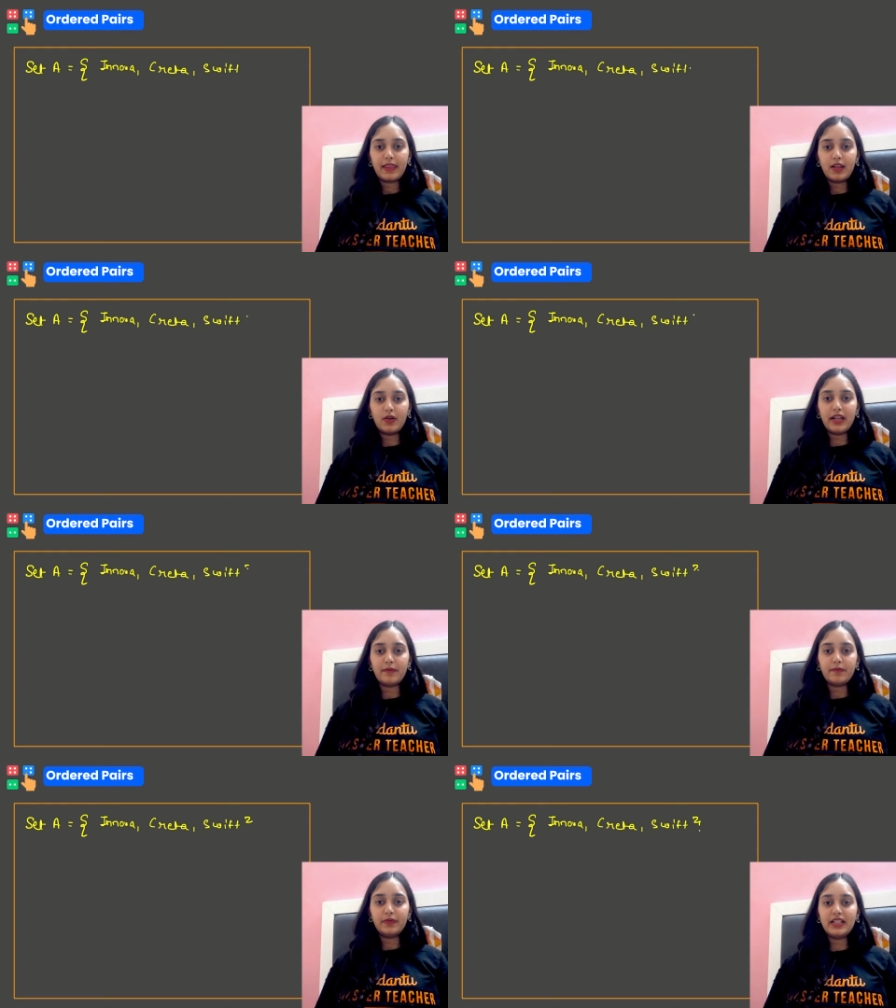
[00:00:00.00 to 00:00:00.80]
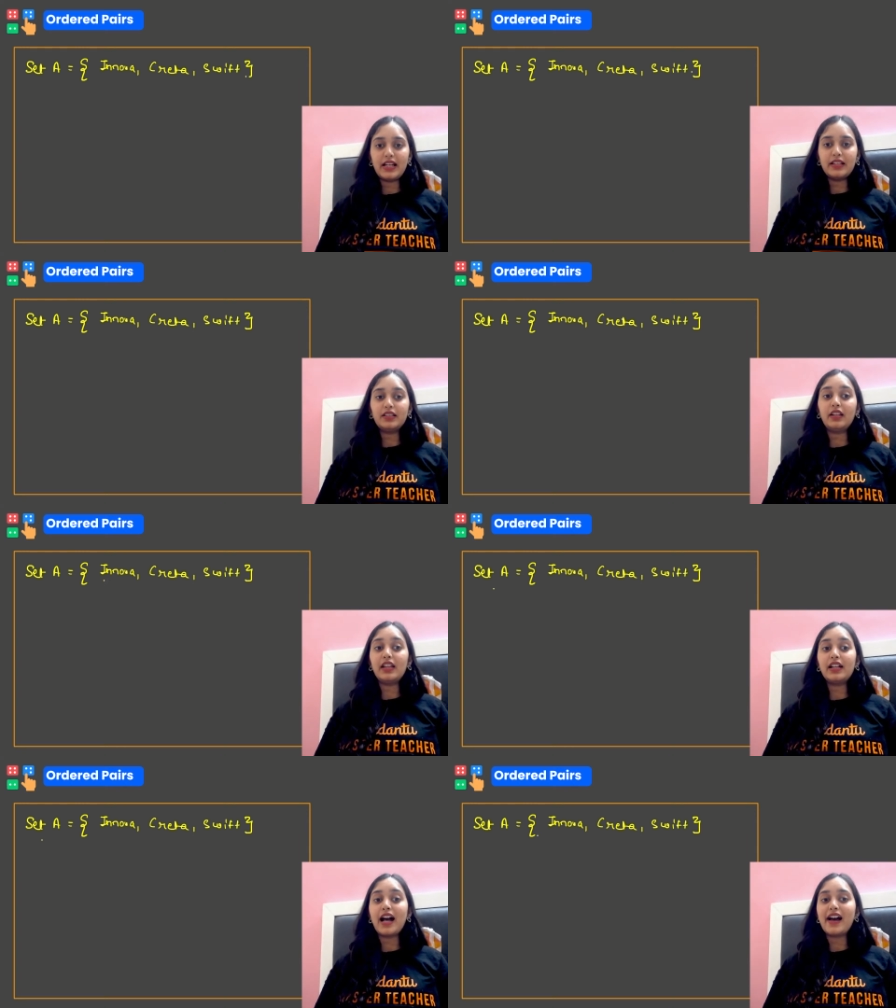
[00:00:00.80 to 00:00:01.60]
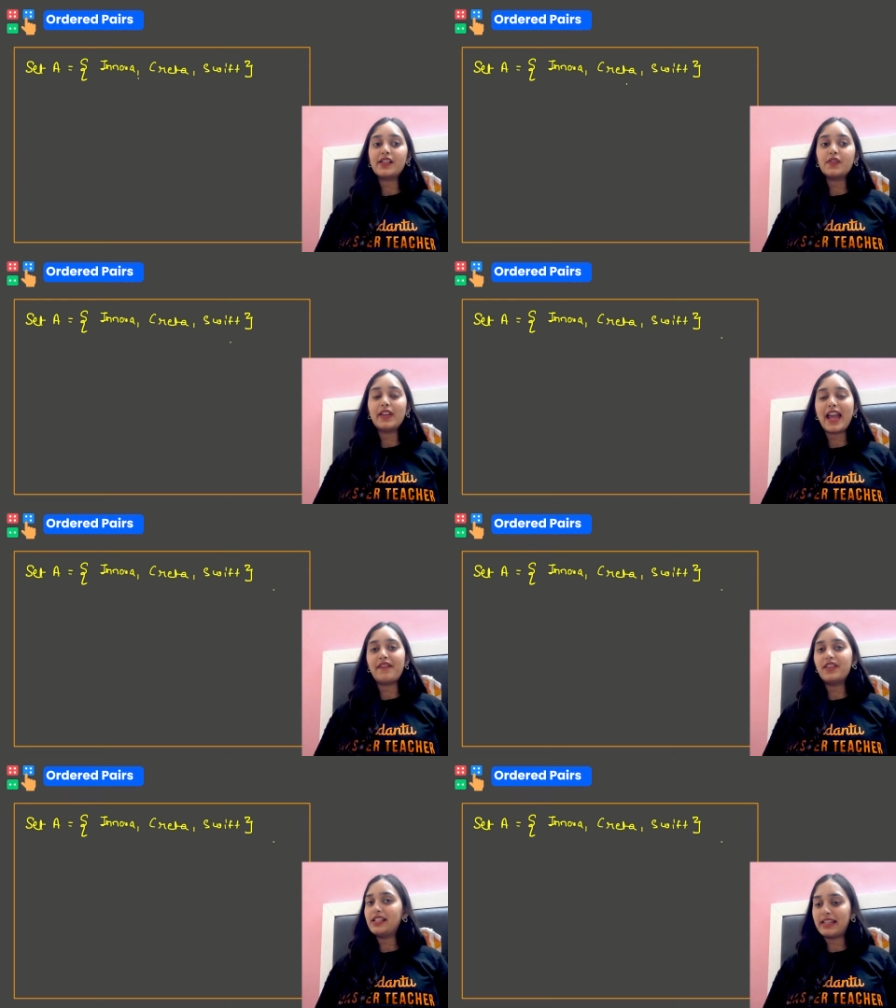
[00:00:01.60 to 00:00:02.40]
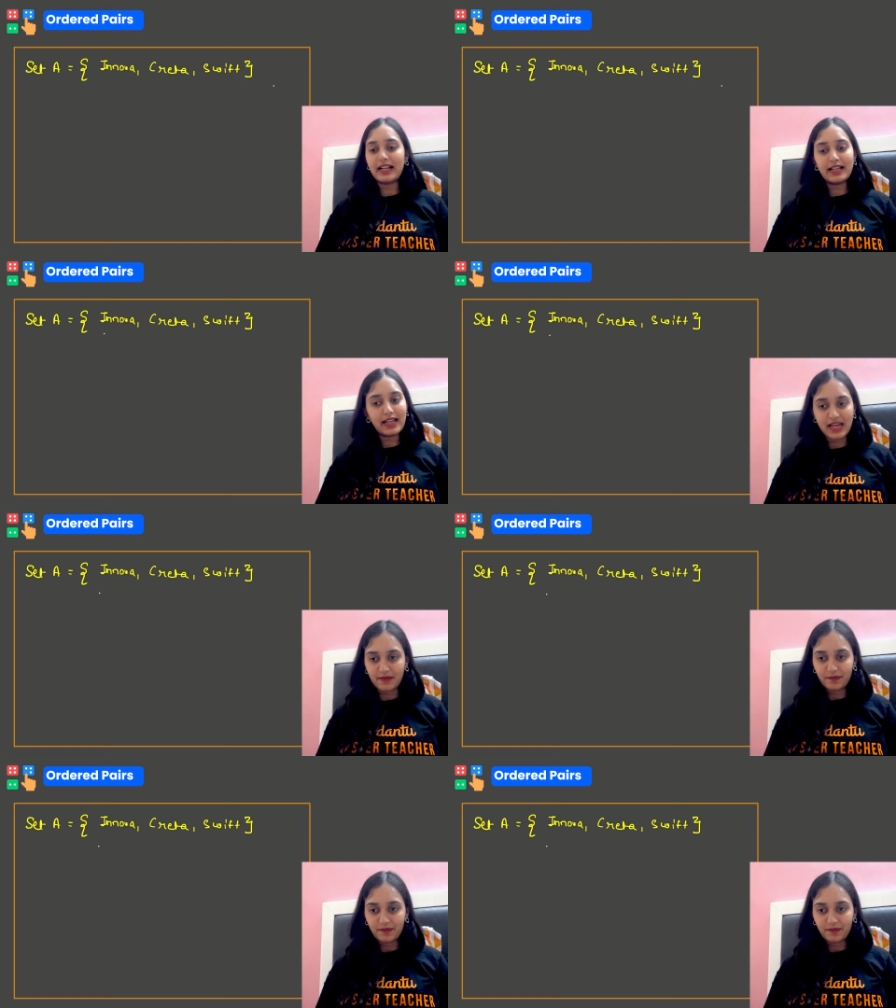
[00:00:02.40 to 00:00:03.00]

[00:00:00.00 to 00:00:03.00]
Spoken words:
Okay, these are the three cars we have in set A.